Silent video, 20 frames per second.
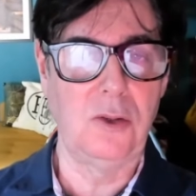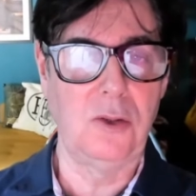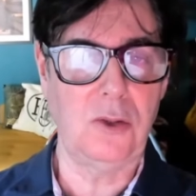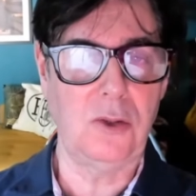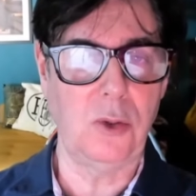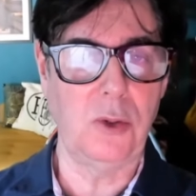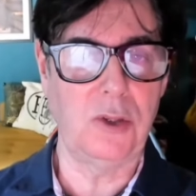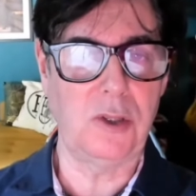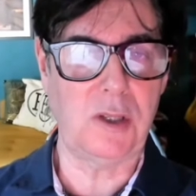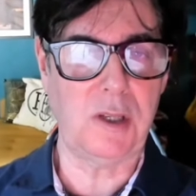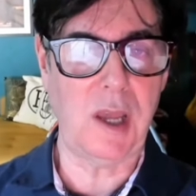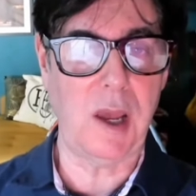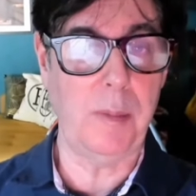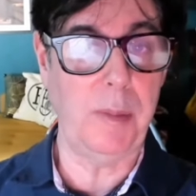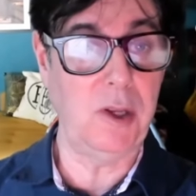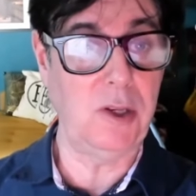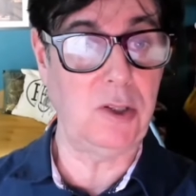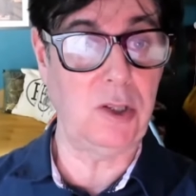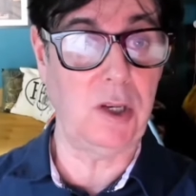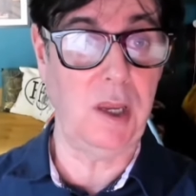to
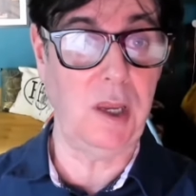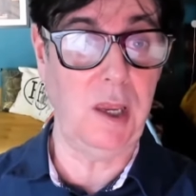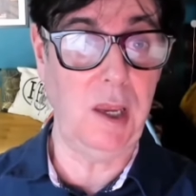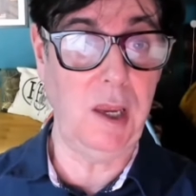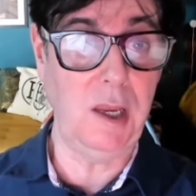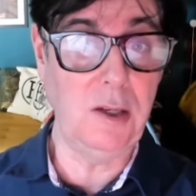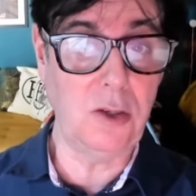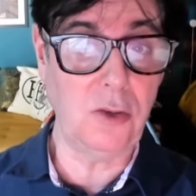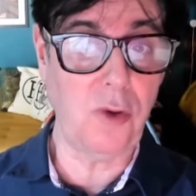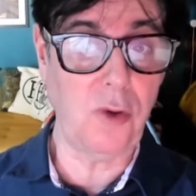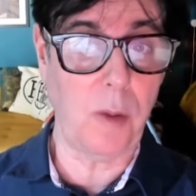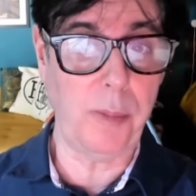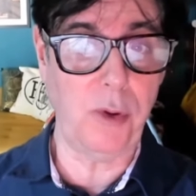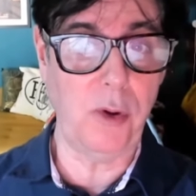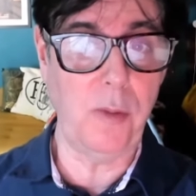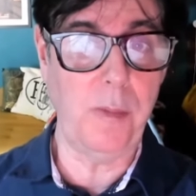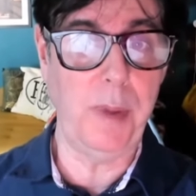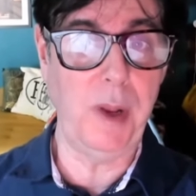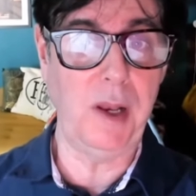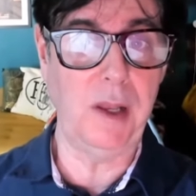establish
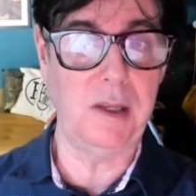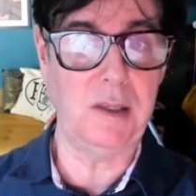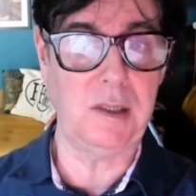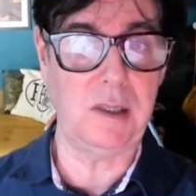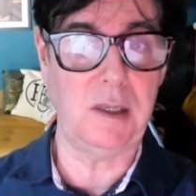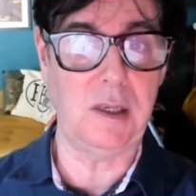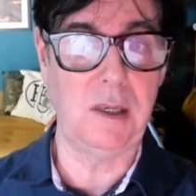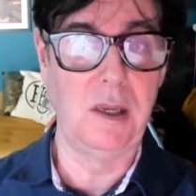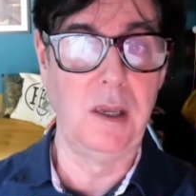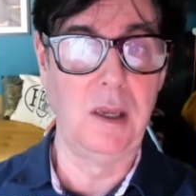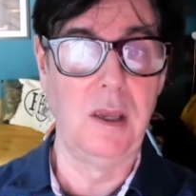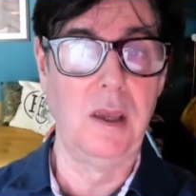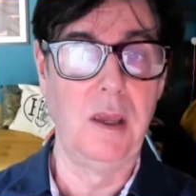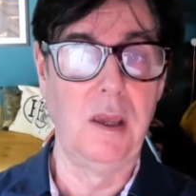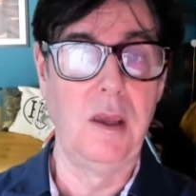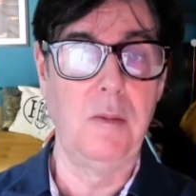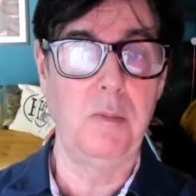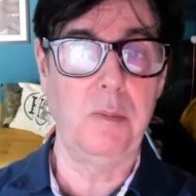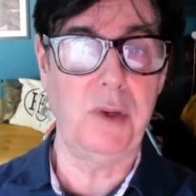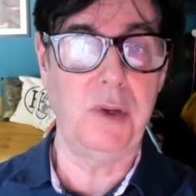interoperability
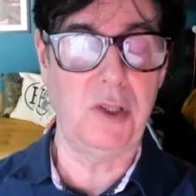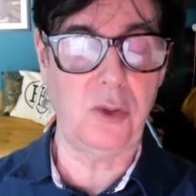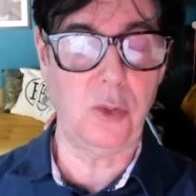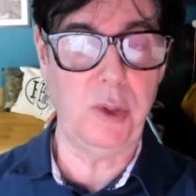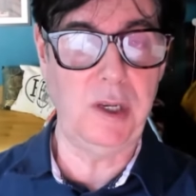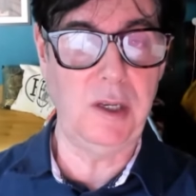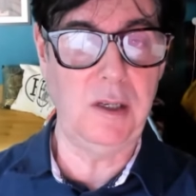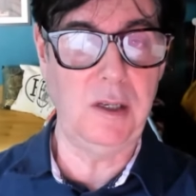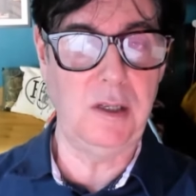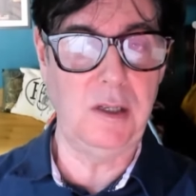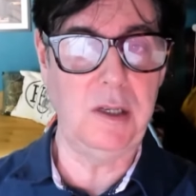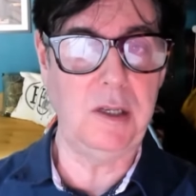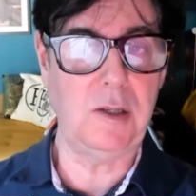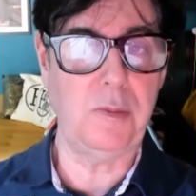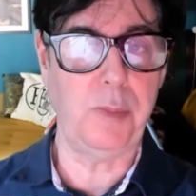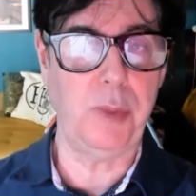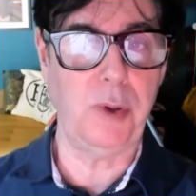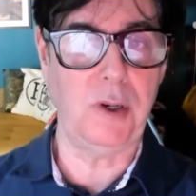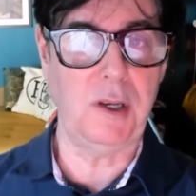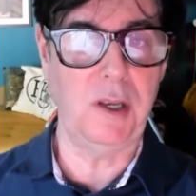between
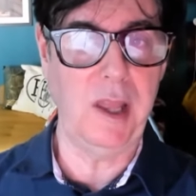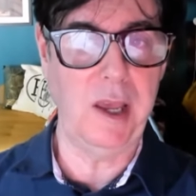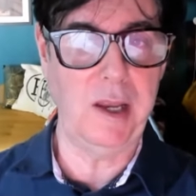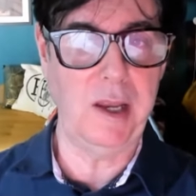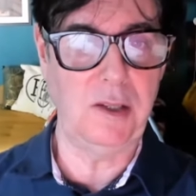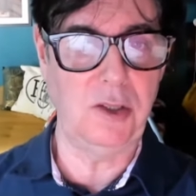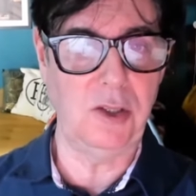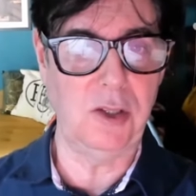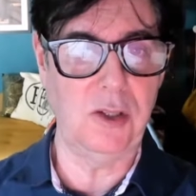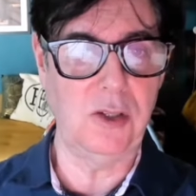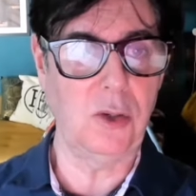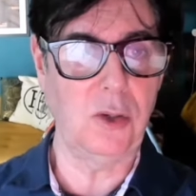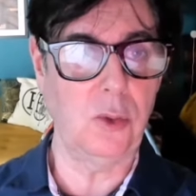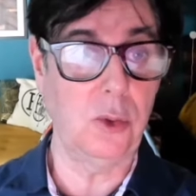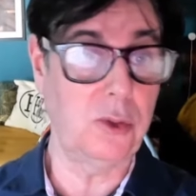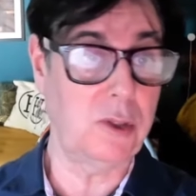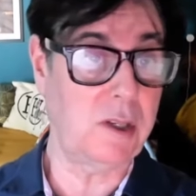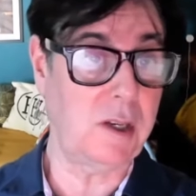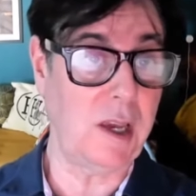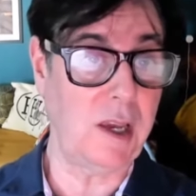disparate ledgers
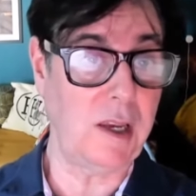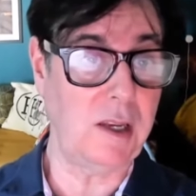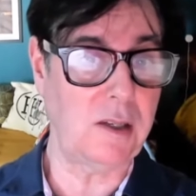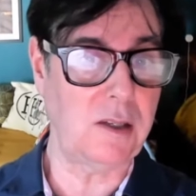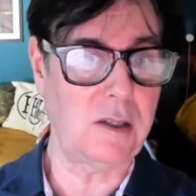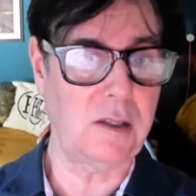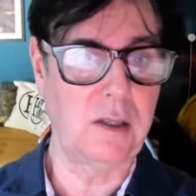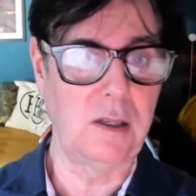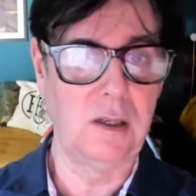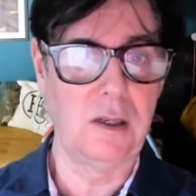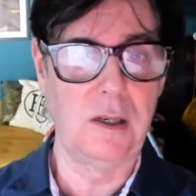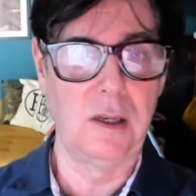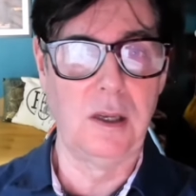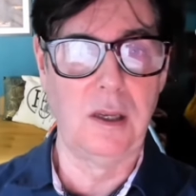or states.